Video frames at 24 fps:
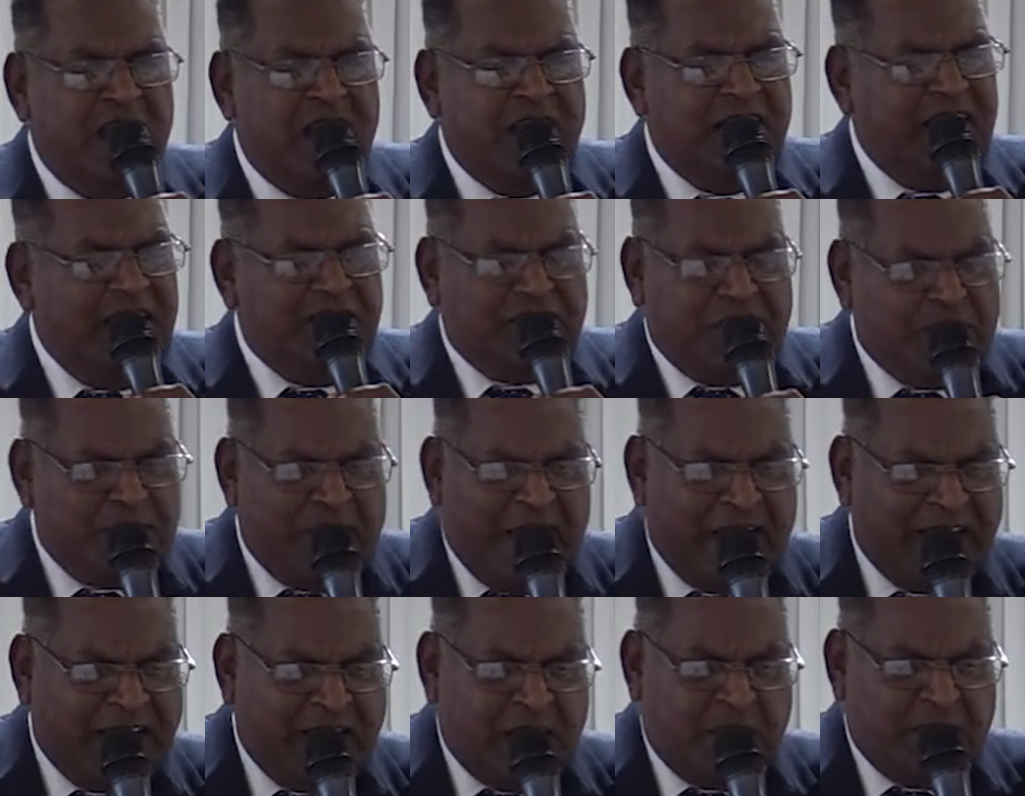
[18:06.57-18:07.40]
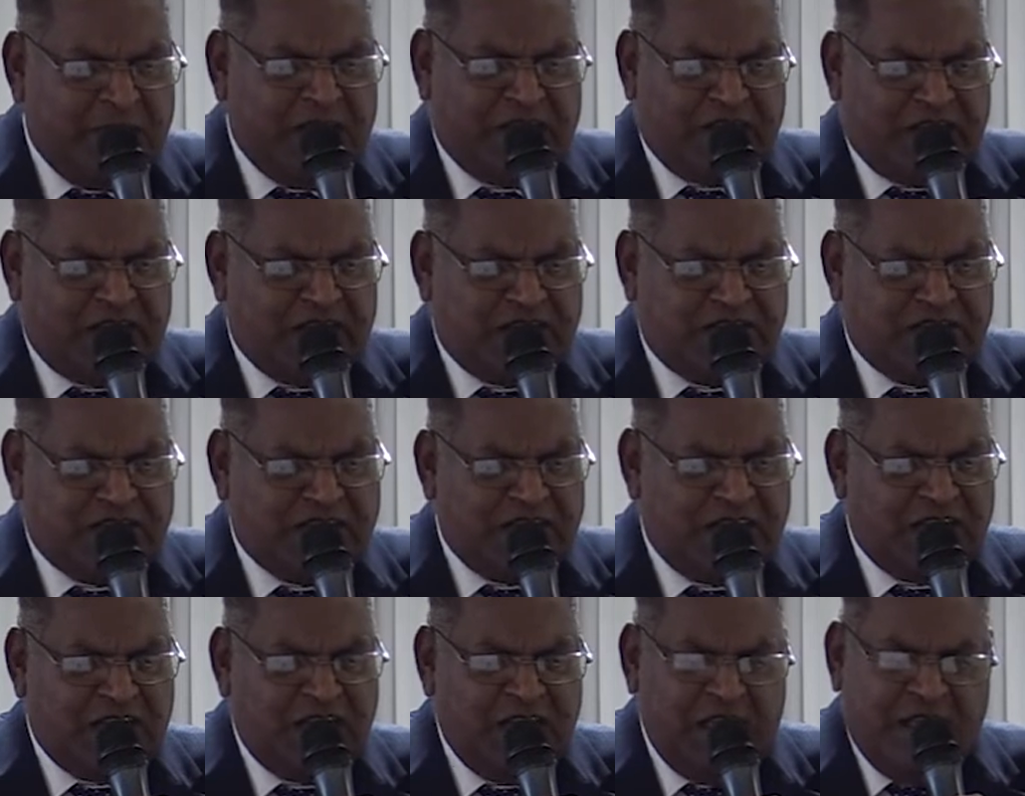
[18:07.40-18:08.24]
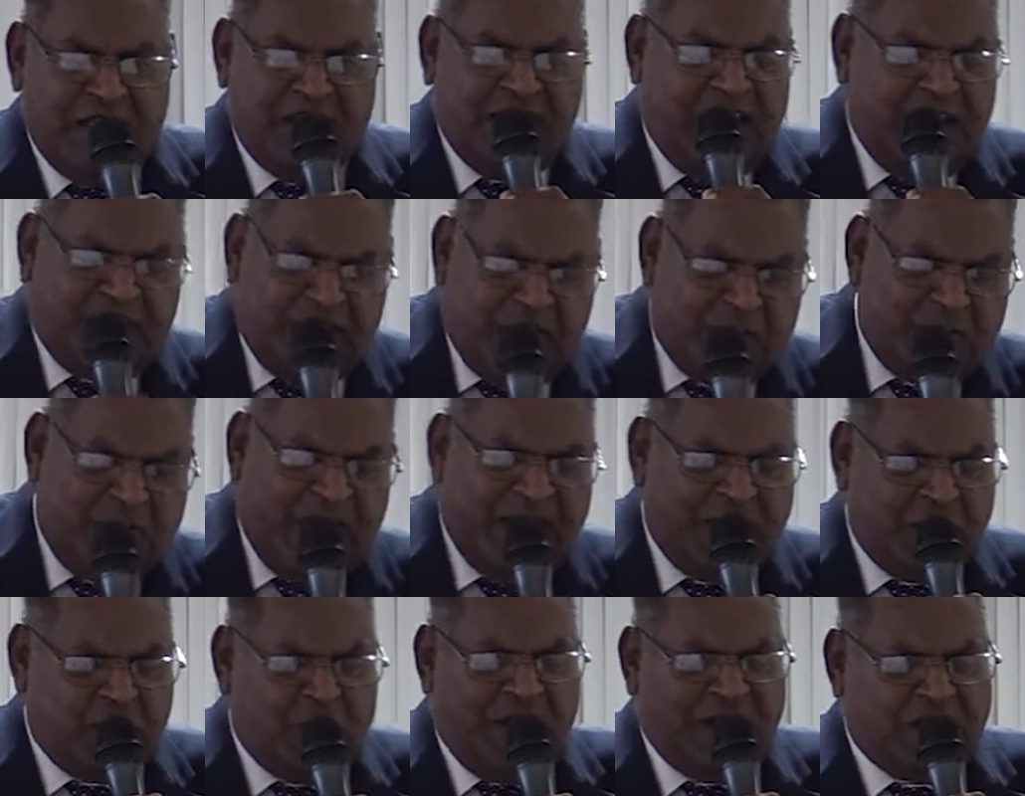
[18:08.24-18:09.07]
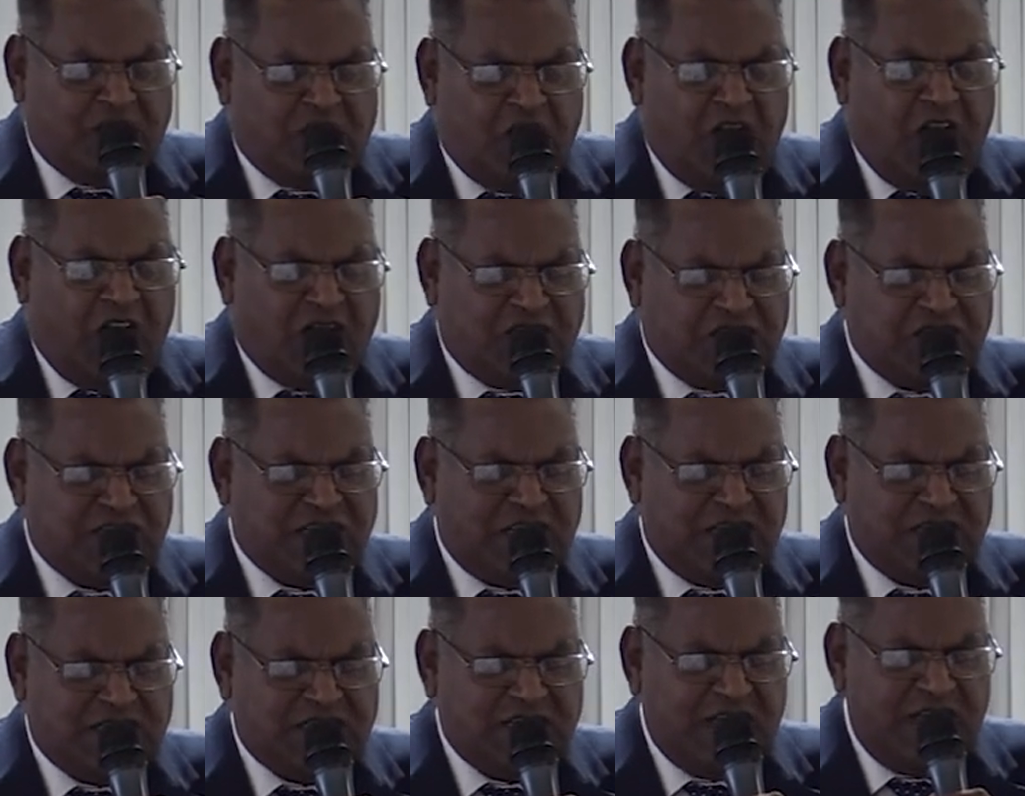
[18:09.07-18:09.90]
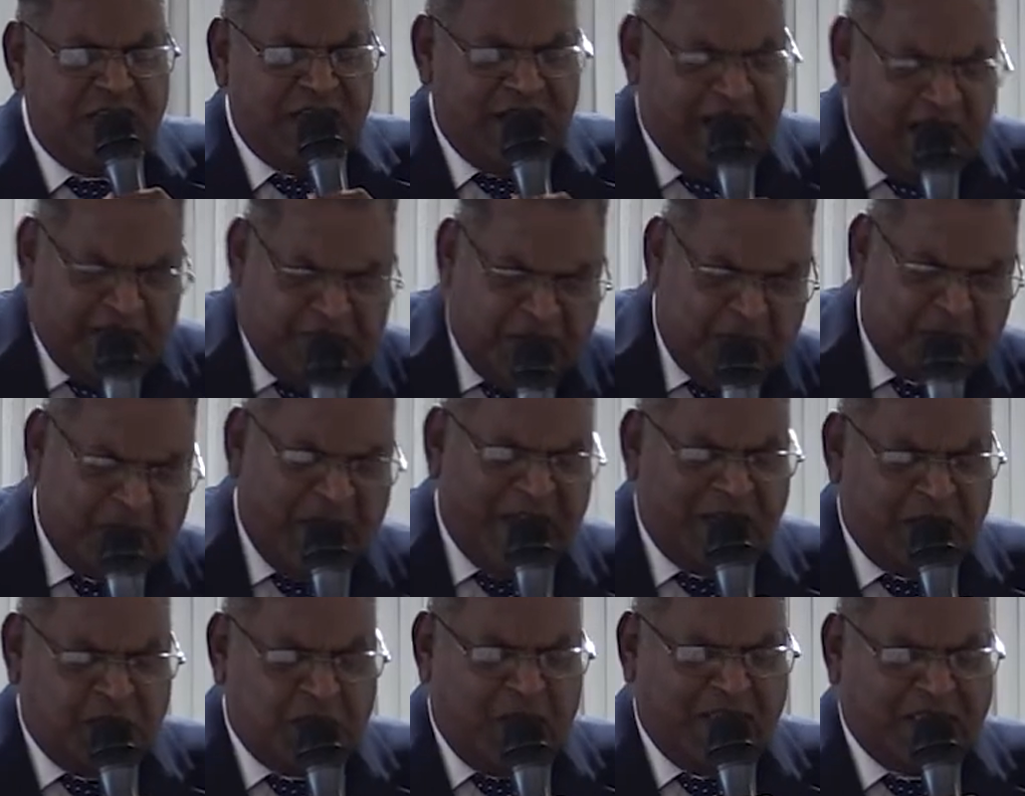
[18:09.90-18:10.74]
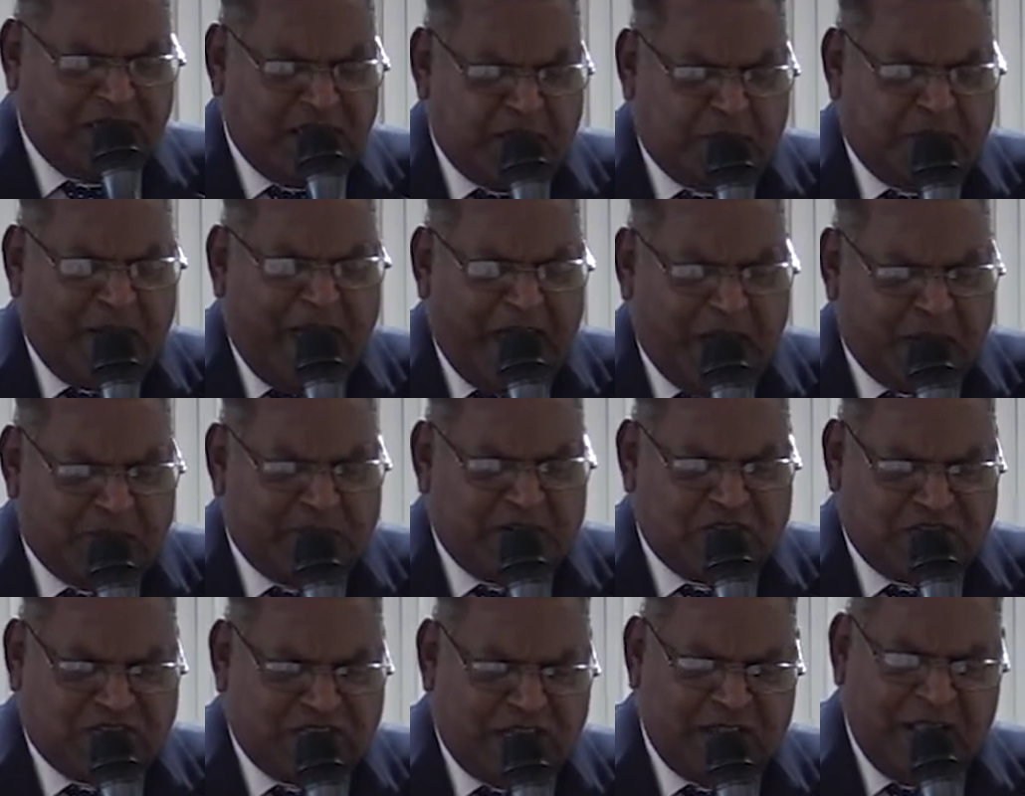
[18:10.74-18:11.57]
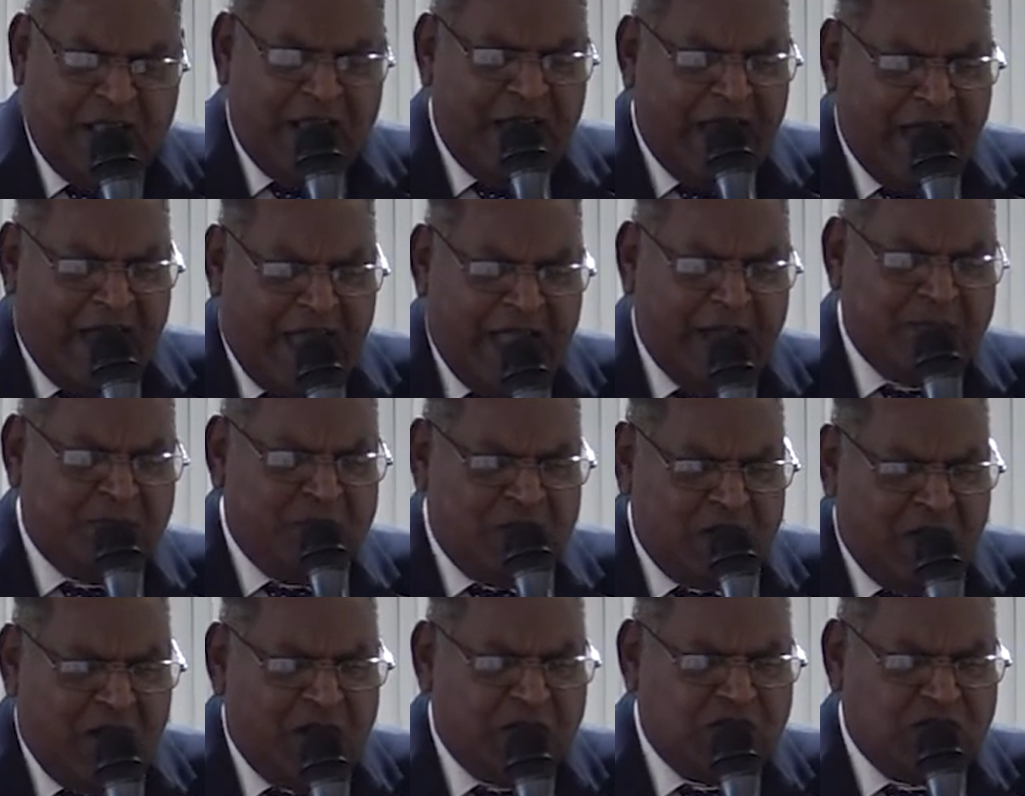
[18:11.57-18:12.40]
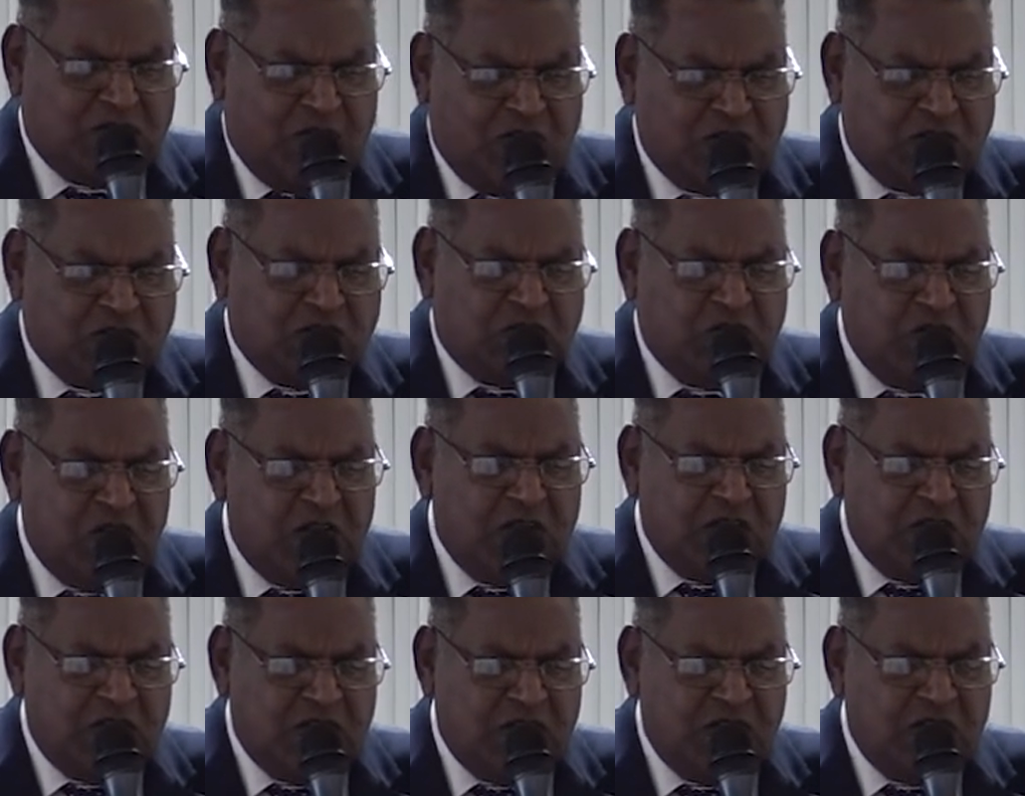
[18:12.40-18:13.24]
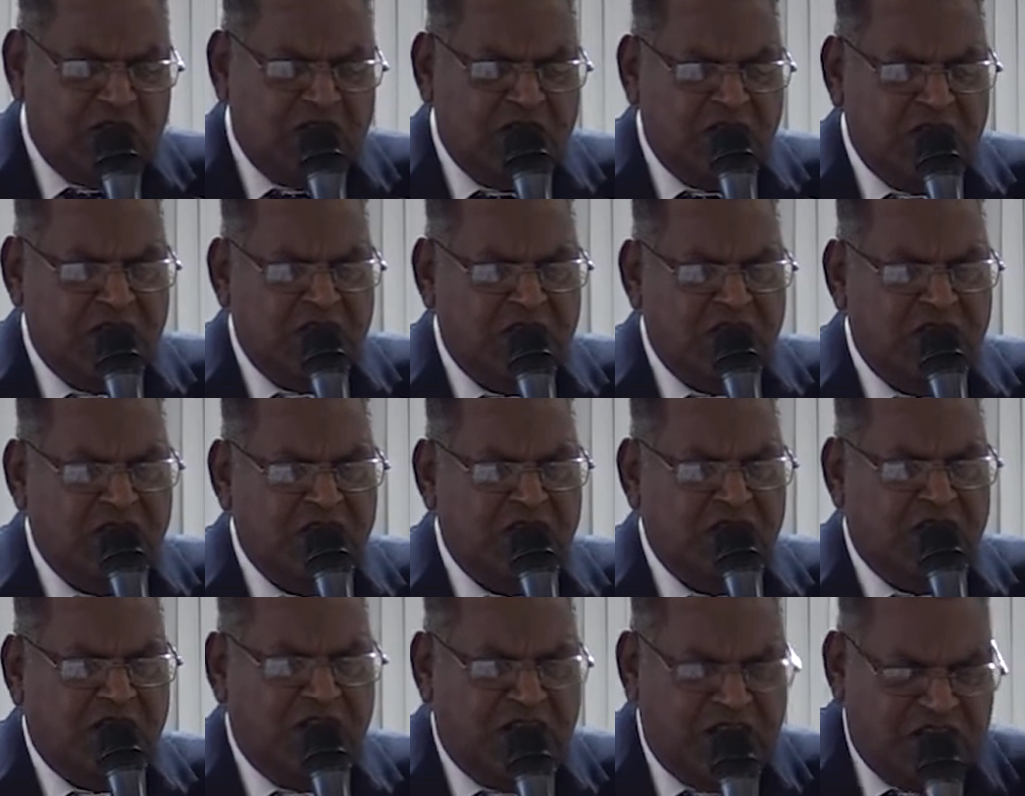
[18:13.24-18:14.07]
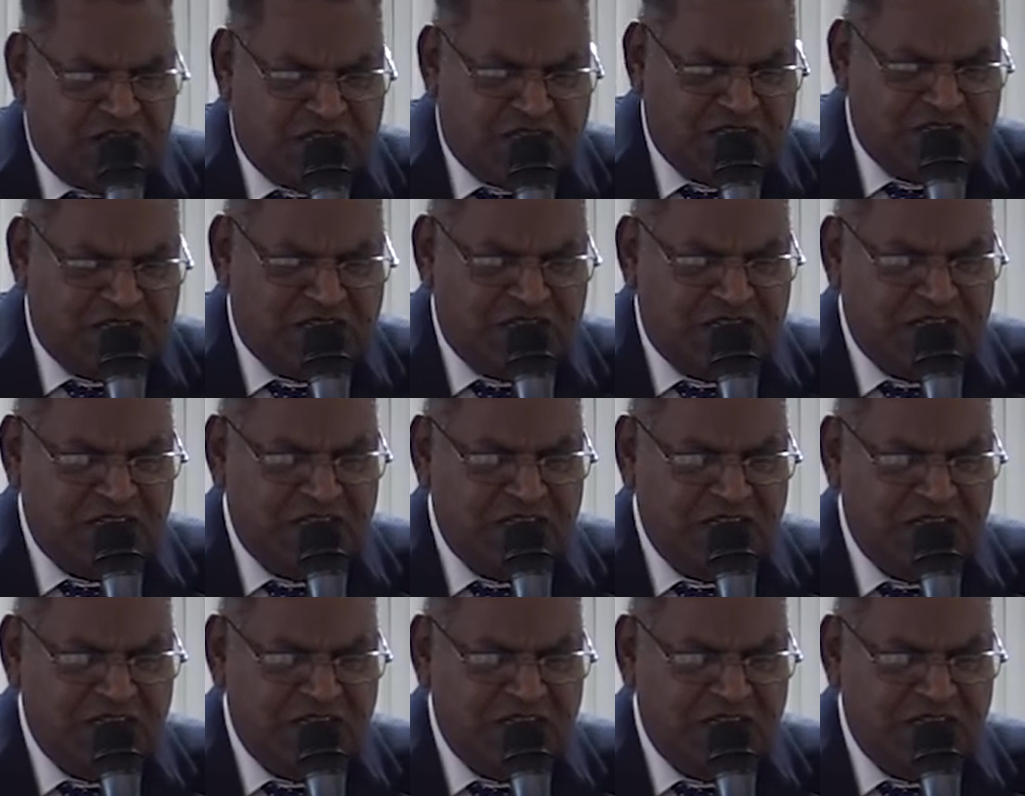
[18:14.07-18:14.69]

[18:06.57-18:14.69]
Never mind I'm a Christian. Never mind what God says. Never mind what the Bible says. I'm not going to release.